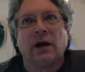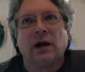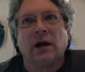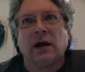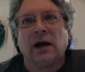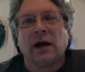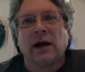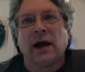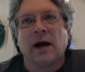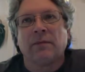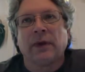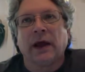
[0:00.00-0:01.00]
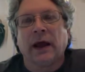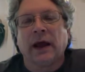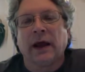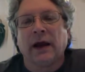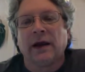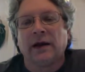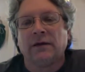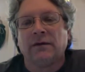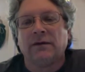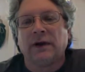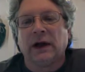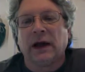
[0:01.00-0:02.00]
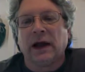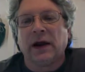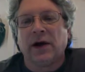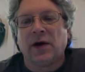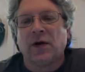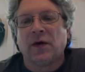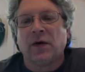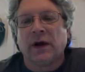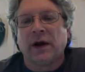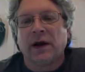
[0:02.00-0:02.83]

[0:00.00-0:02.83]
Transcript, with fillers: uh, agape and phileo